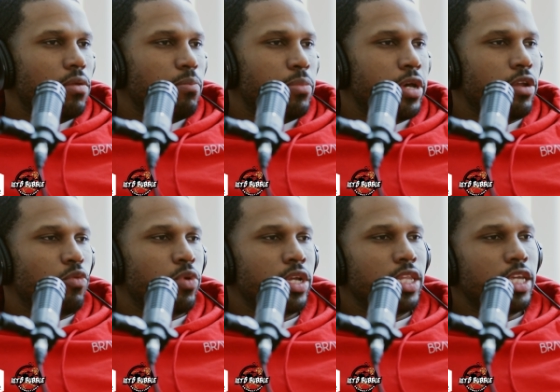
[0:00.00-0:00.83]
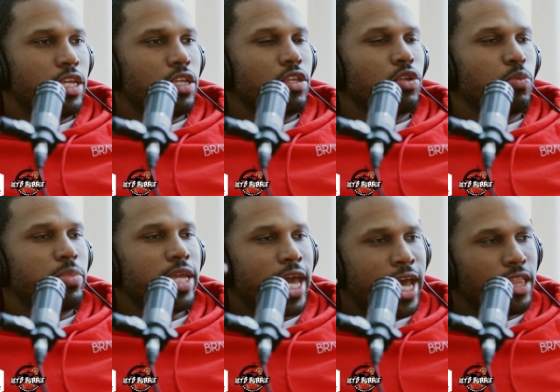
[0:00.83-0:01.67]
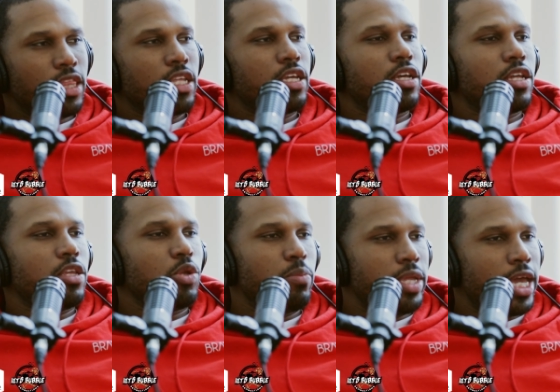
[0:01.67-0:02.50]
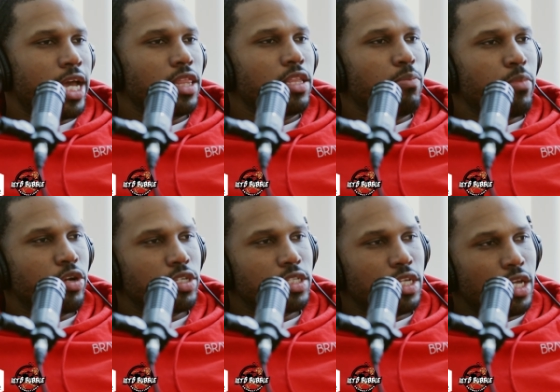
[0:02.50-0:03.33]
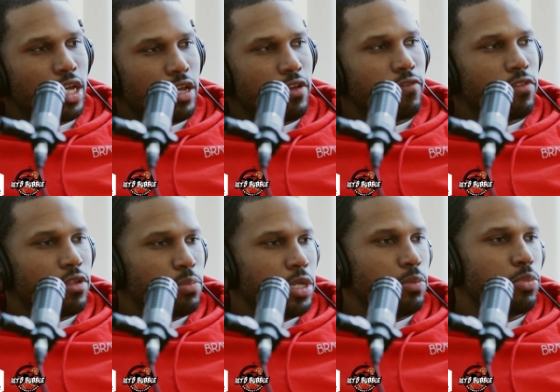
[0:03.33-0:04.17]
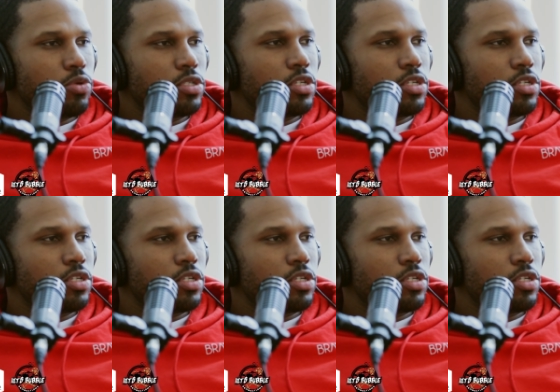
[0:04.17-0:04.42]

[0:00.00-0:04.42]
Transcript: but really you'll be at the mercy of the people.